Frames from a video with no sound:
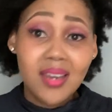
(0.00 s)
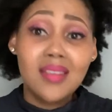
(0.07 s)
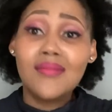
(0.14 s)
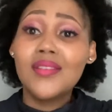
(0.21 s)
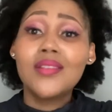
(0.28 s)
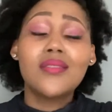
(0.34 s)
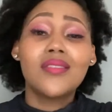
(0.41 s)

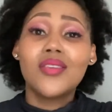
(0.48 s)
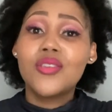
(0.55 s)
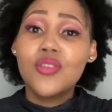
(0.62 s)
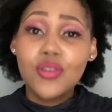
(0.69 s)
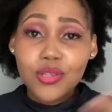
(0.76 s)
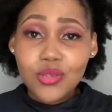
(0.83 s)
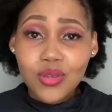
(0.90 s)
even the
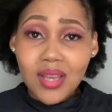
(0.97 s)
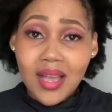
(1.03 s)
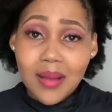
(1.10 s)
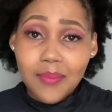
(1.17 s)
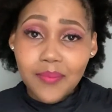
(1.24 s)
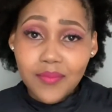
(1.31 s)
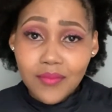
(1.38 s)
years to
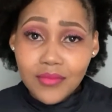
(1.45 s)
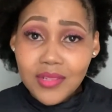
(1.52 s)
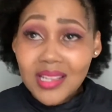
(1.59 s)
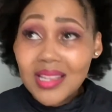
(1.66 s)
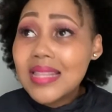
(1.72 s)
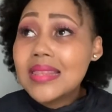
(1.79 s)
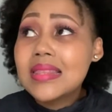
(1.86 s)
come.
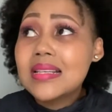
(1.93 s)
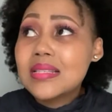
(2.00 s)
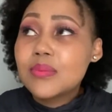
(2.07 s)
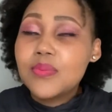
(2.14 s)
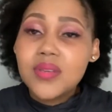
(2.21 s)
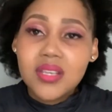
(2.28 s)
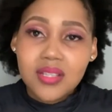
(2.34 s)
Let this
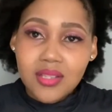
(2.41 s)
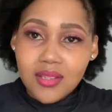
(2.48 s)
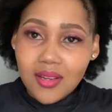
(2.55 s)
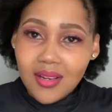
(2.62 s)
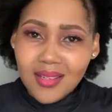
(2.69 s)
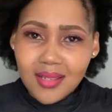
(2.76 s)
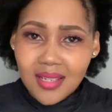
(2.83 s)
be a start.